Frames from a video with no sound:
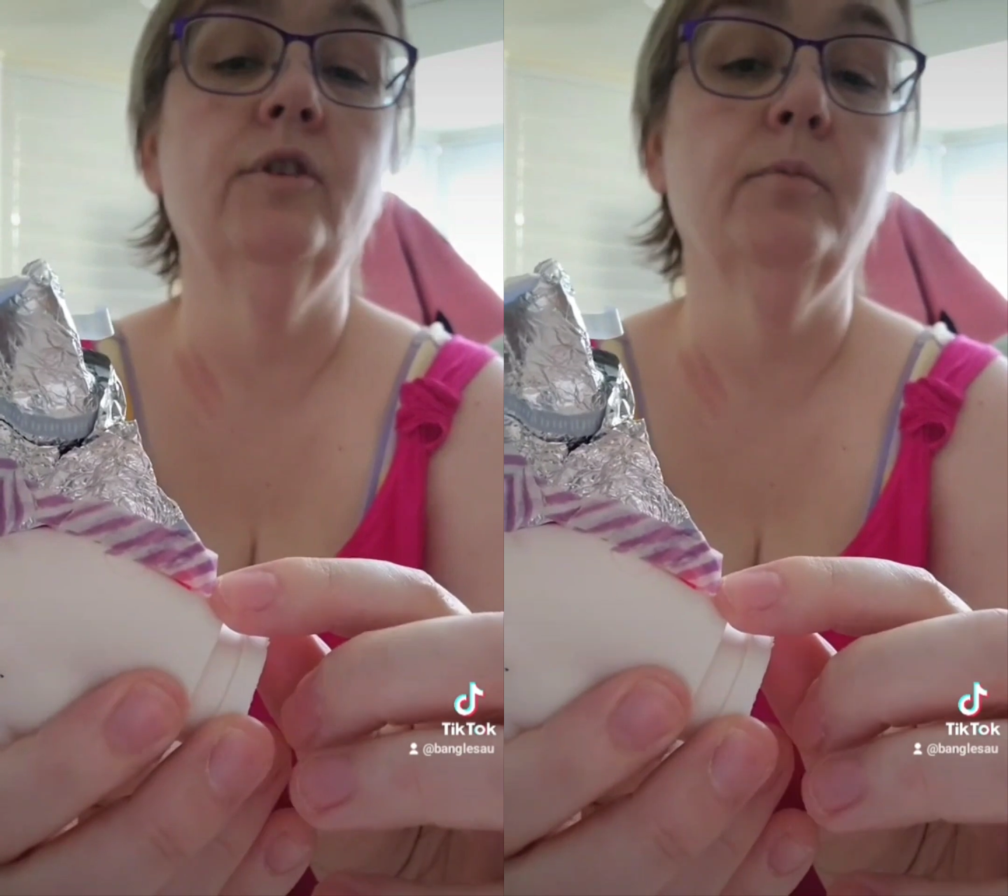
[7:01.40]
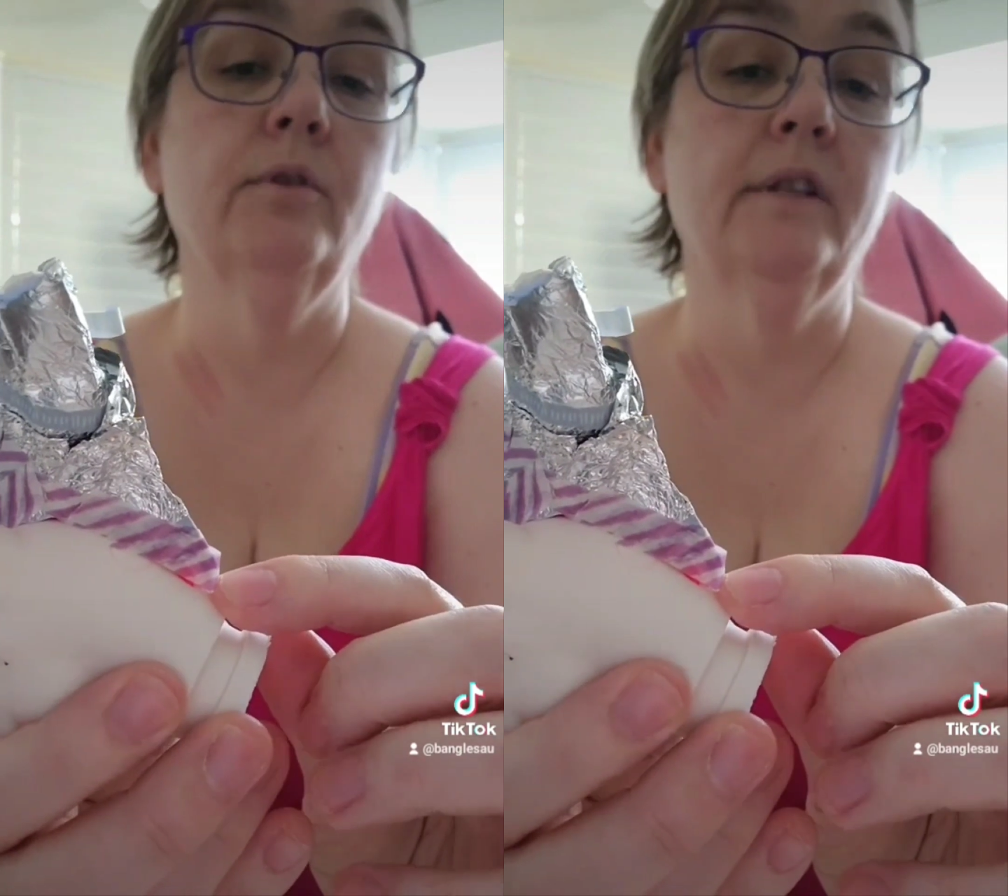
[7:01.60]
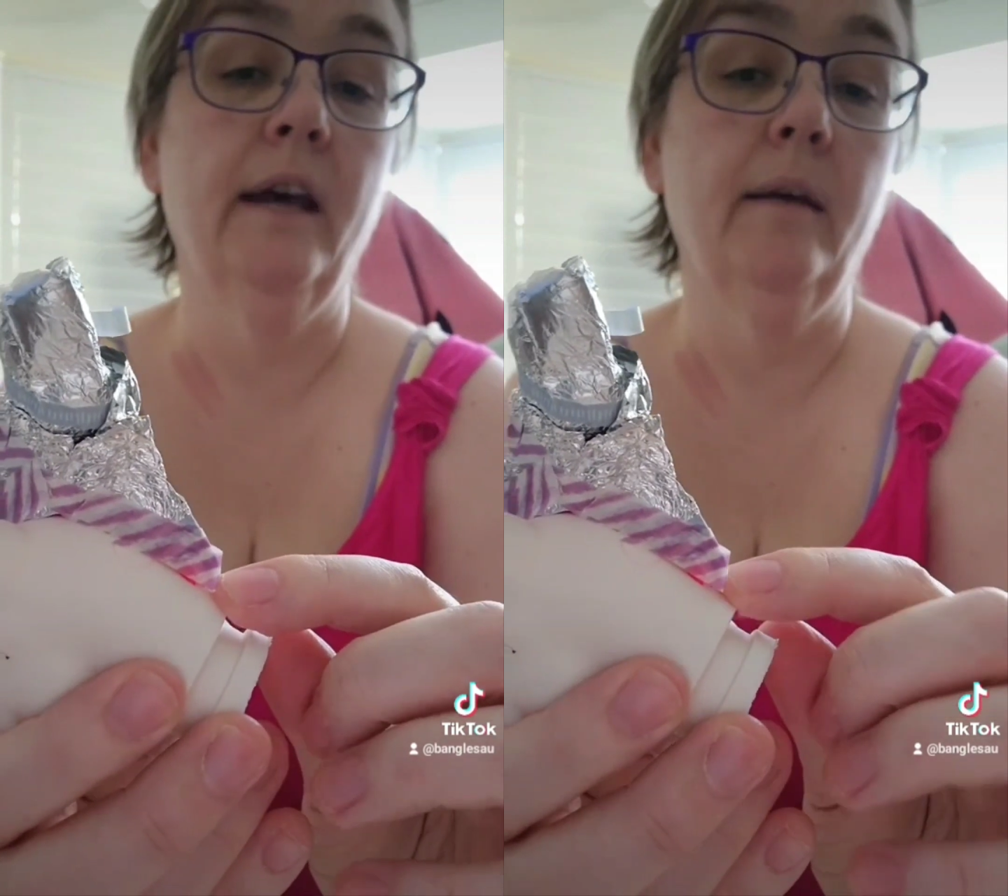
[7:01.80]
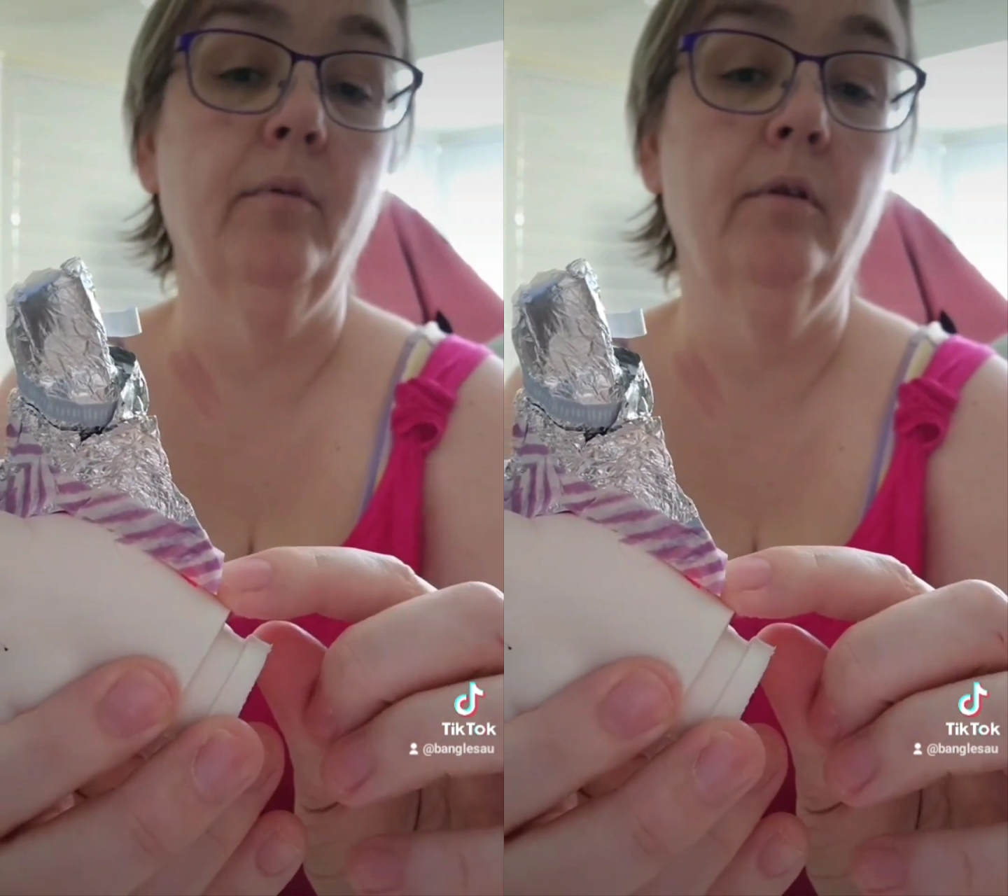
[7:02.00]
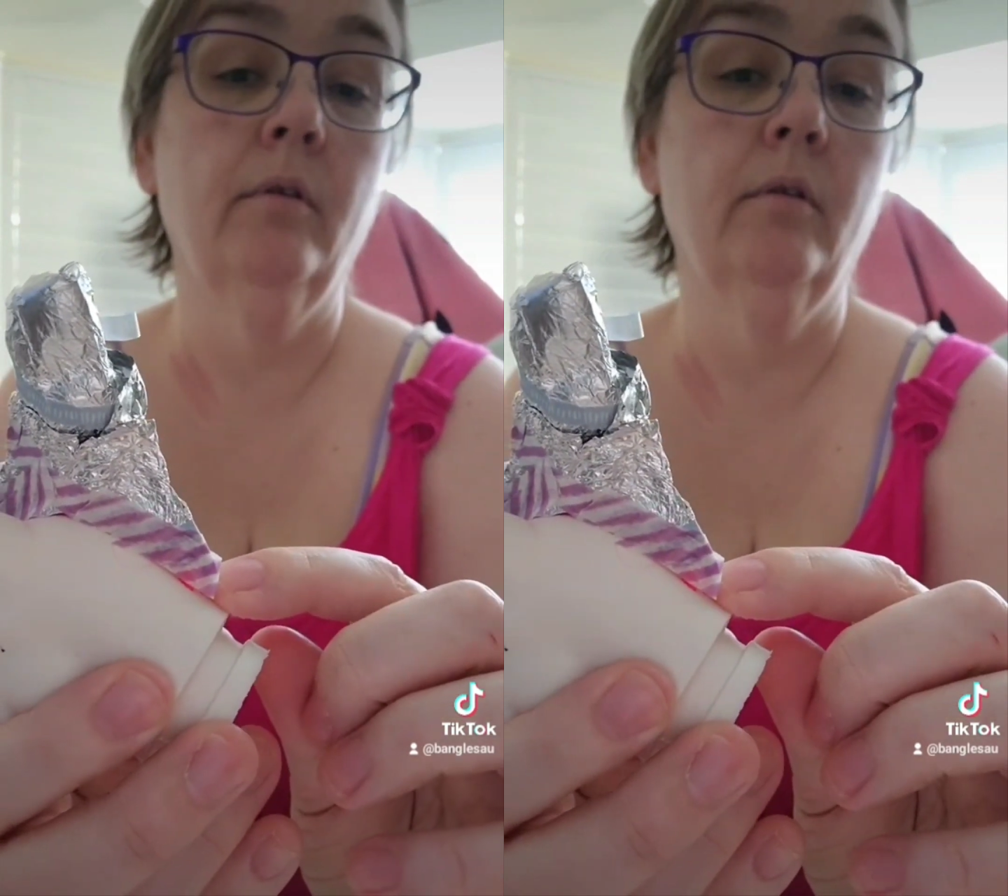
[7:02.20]
just put tape
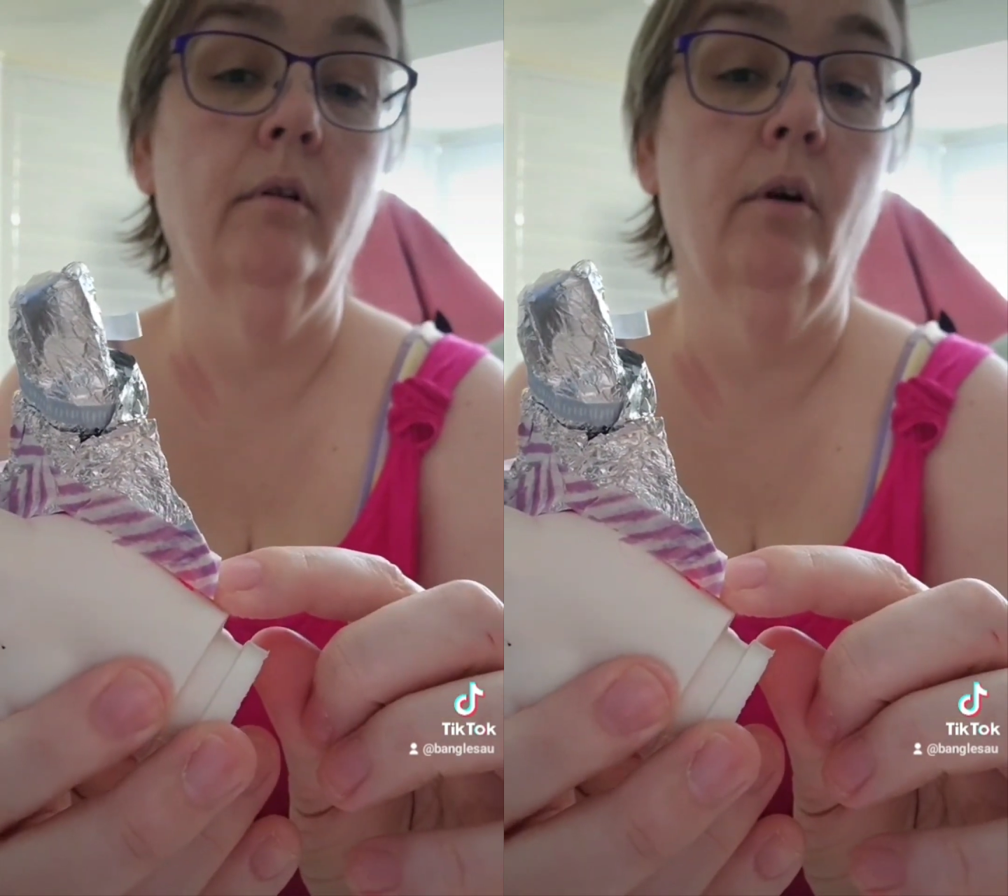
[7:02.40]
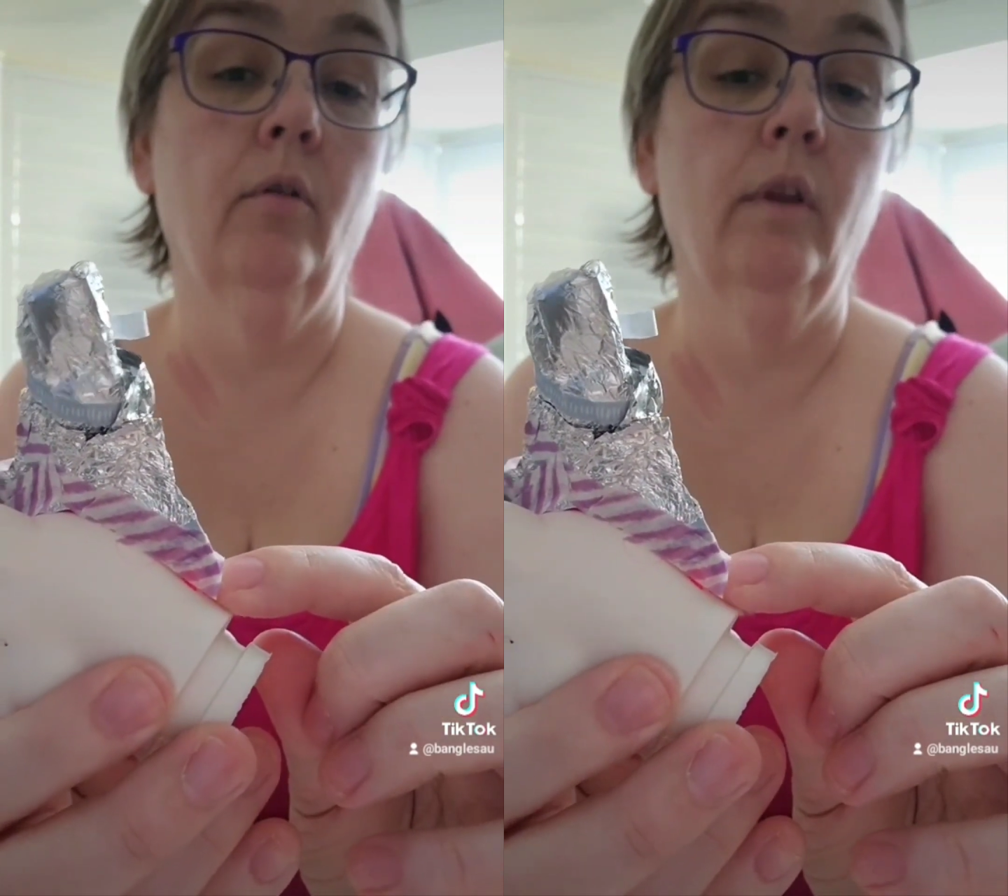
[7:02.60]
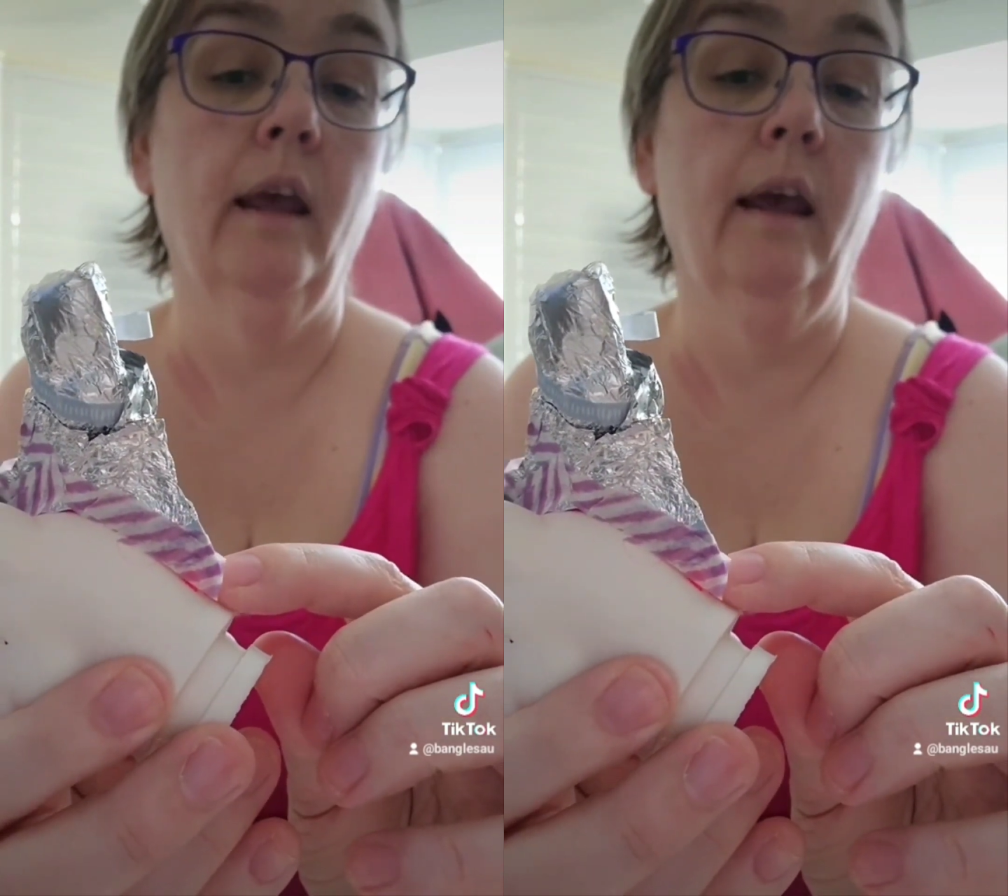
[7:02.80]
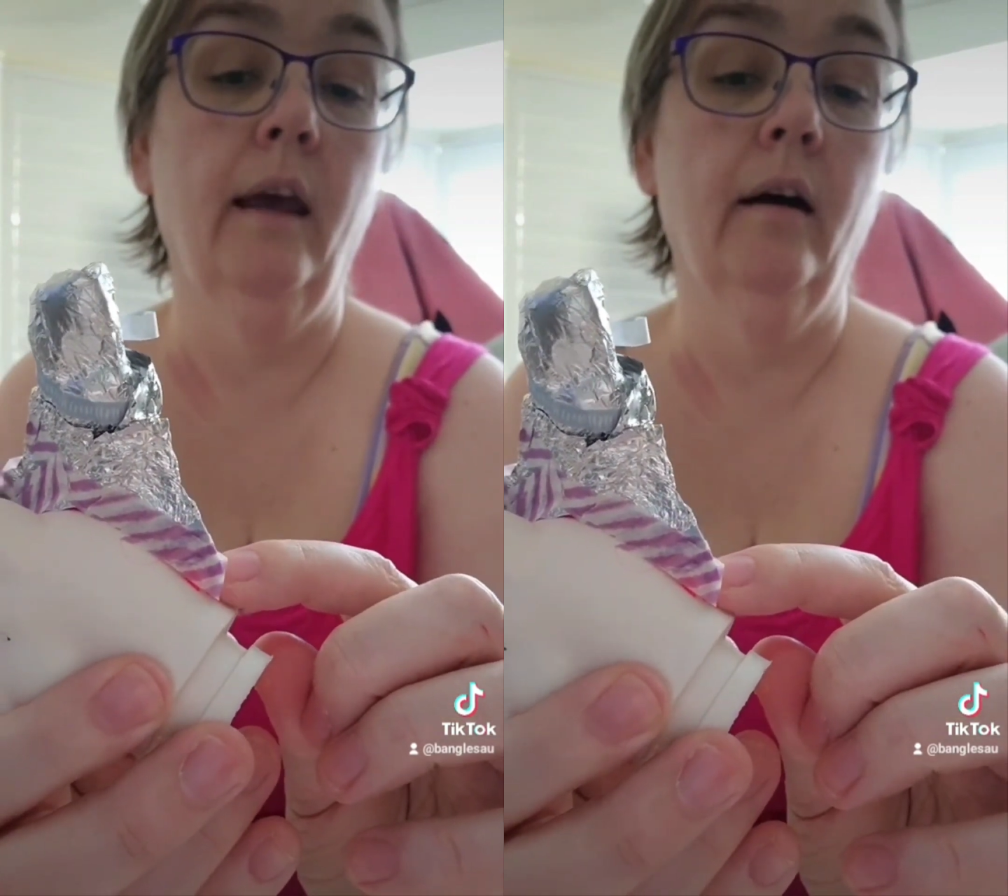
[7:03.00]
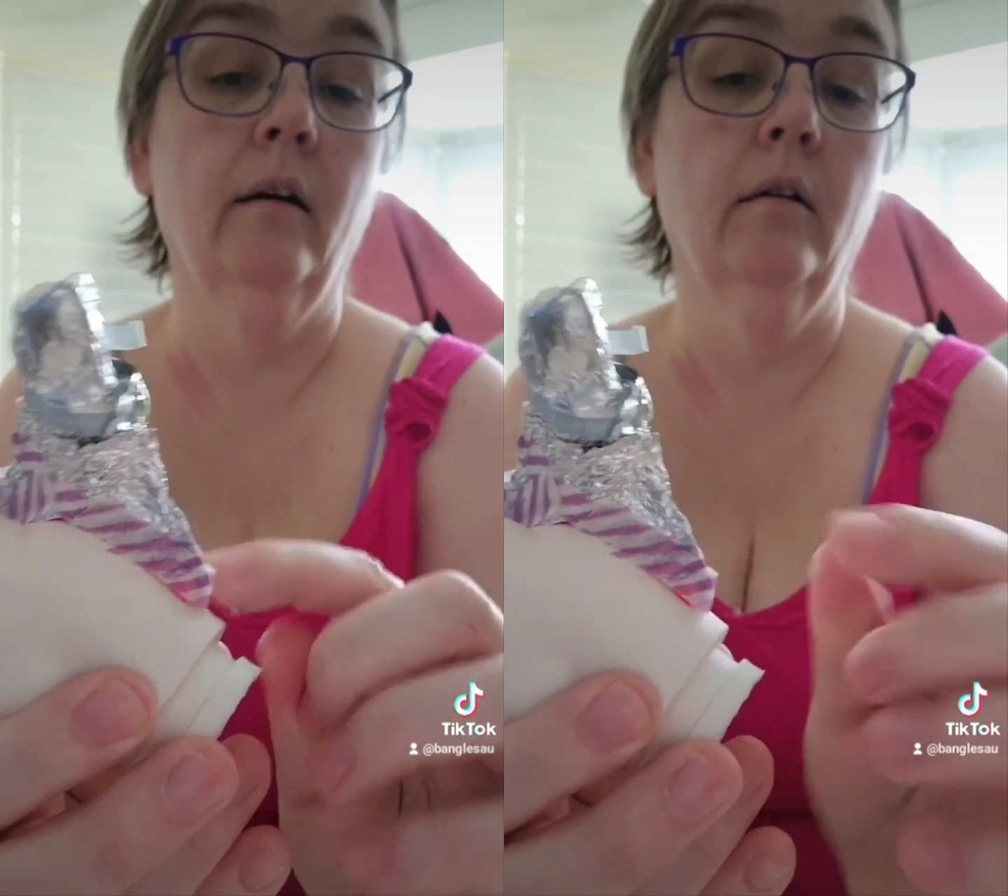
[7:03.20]
over the
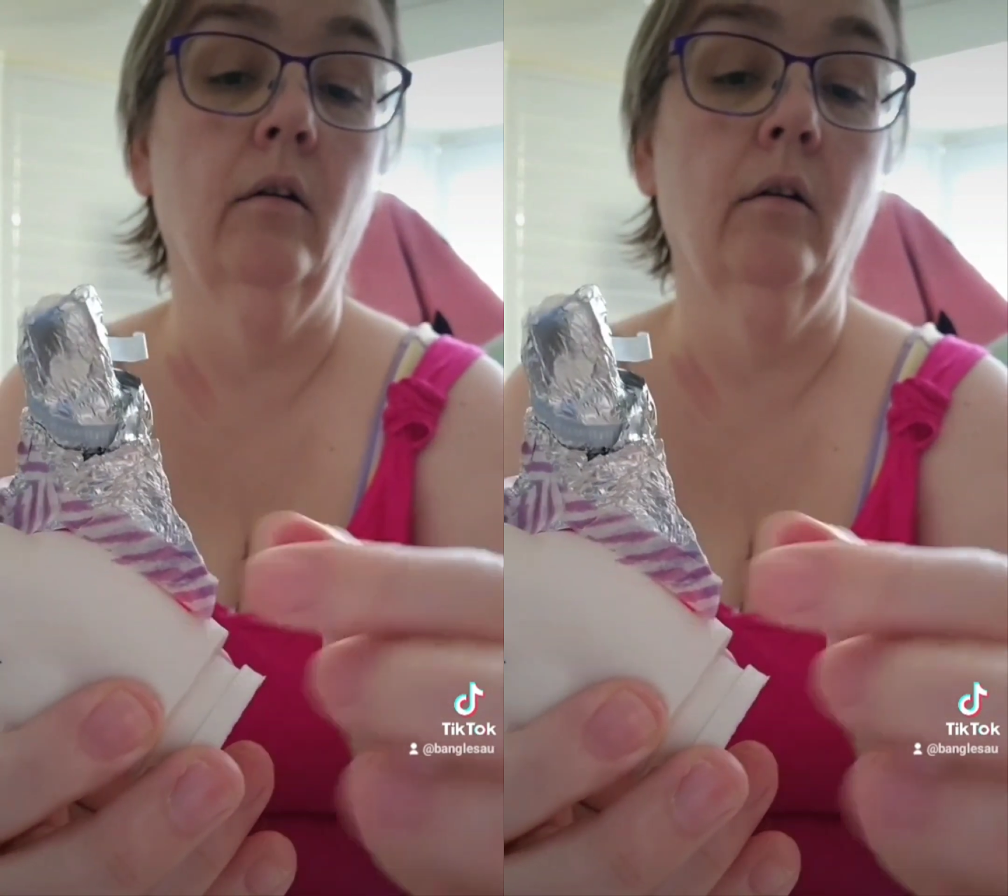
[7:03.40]
hair